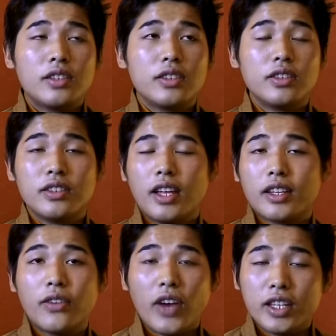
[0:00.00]

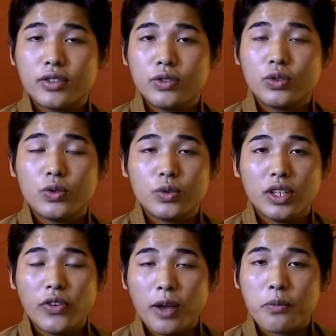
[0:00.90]
Like if
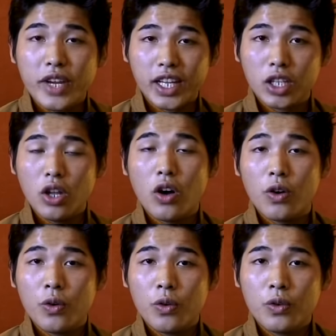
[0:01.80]
I break
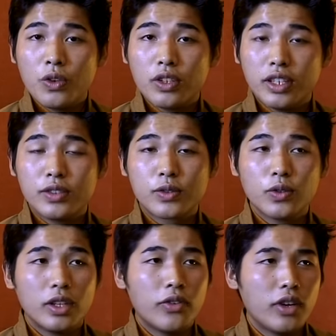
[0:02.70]
law in
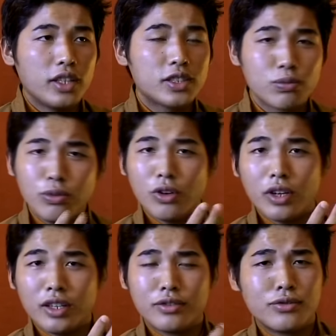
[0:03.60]
school, if I
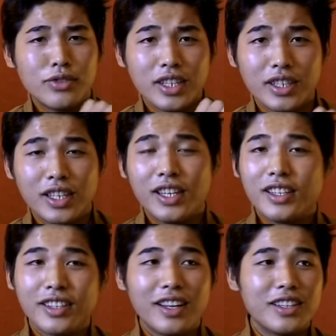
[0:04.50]
smoke and drink,
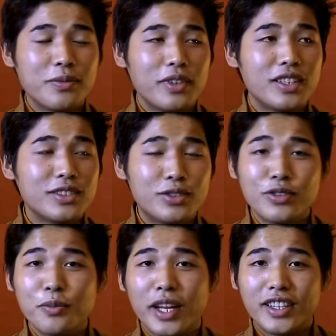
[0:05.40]
then other
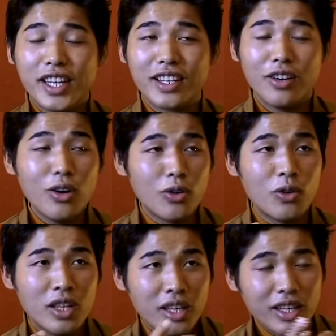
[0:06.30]
students might think,
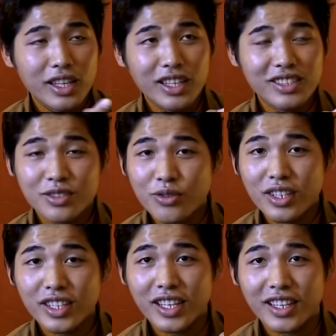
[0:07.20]
oh, he's
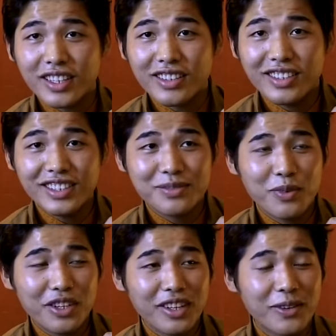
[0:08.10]
drinking, he's
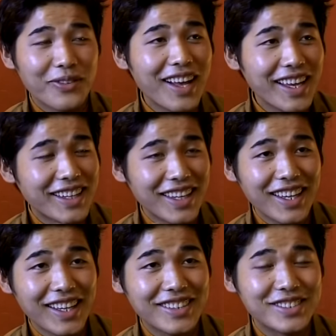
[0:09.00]
smoking, why
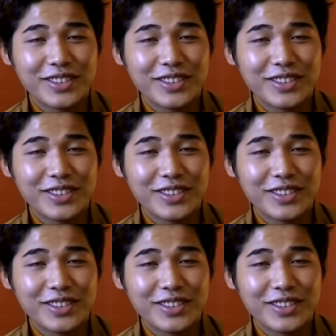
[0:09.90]
can't?